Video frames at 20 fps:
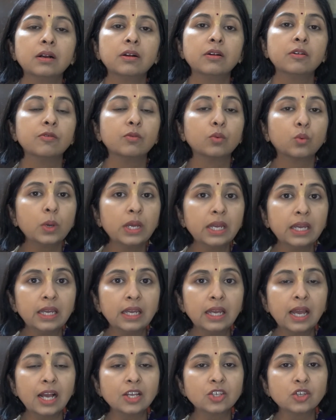
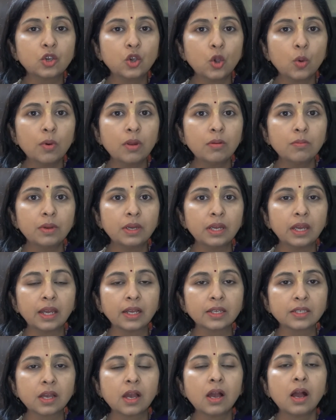we as human
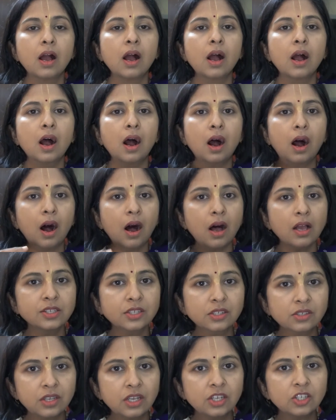beings
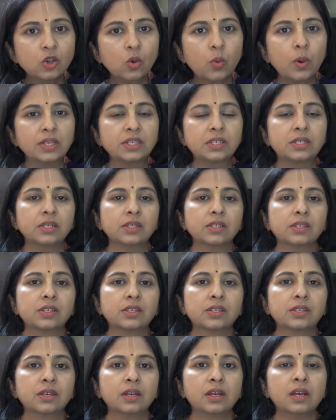ask these
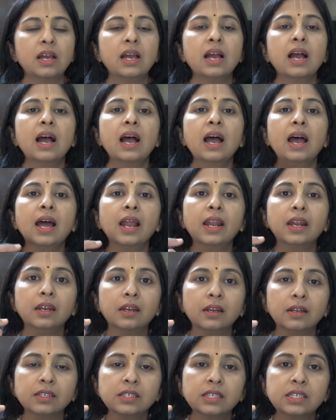questions and
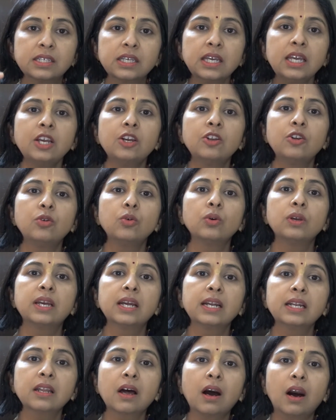seek to
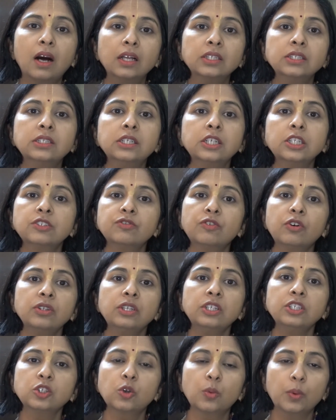get answers for
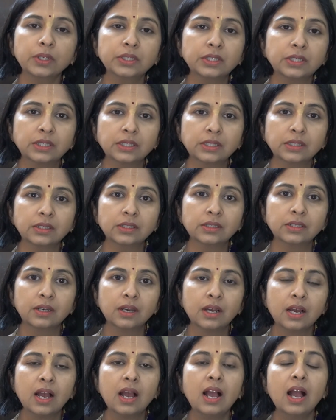these questions,
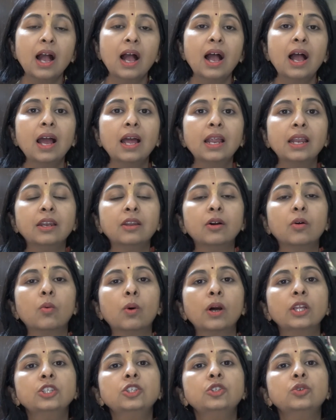and
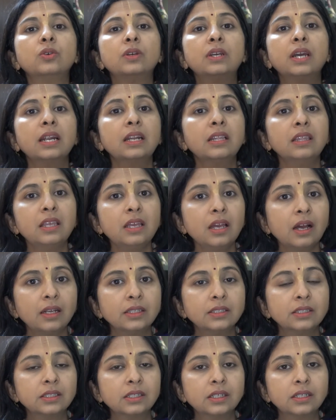once you get the
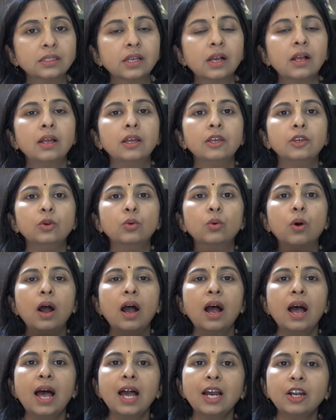answers, you
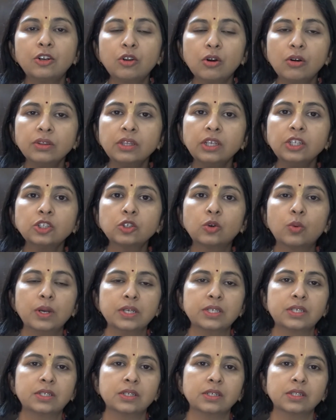act on these
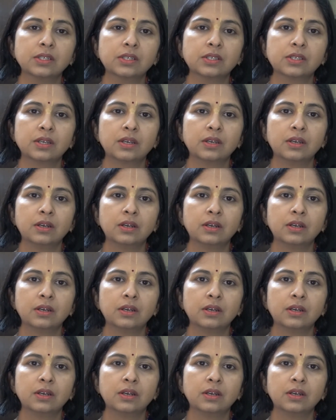questions,